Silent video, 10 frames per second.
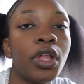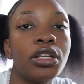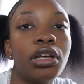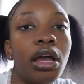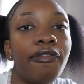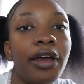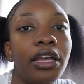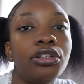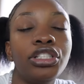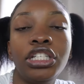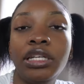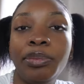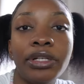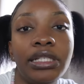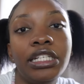So if I use
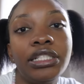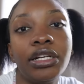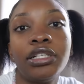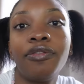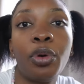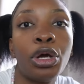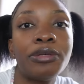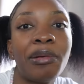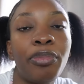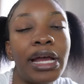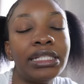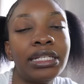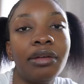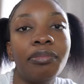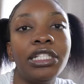cheaper t-shirts, of course my price
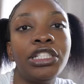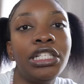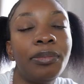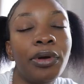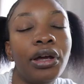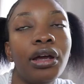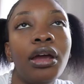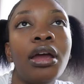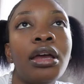can be cheaper.